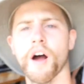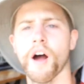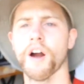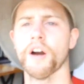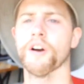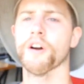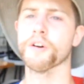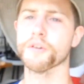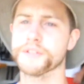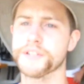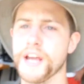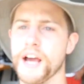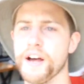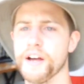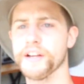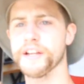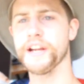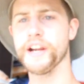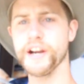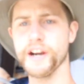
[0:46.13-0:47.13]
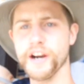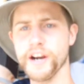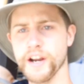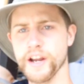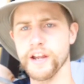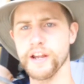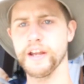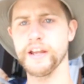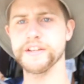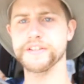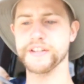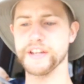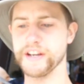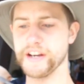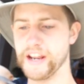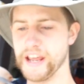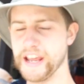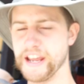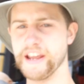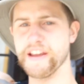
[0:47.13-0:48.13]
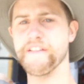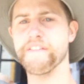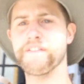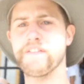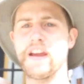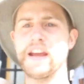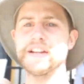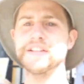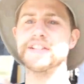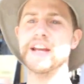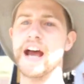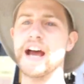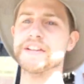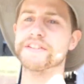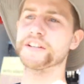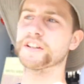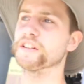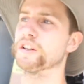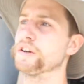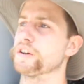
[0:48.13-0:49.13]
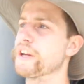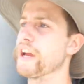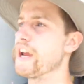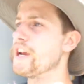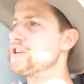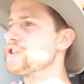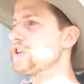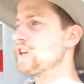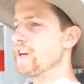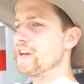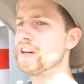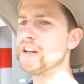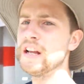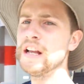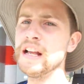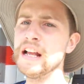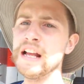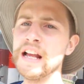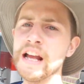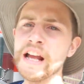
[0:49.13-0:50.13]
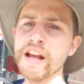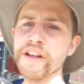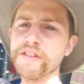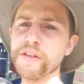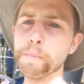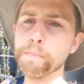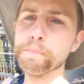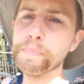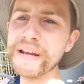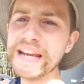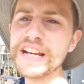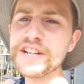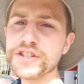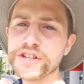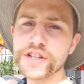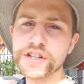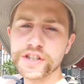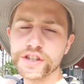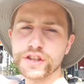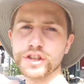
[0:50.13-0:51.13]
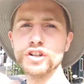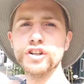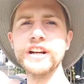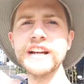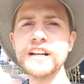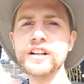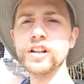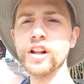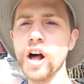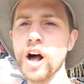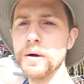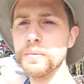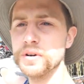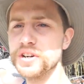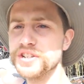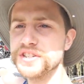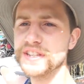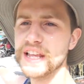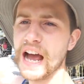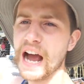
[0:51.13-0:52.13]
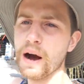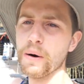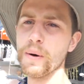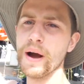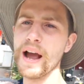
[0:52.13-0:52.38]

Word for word: Our hotel here is in a fantastic location. The beach is 3 kilometers that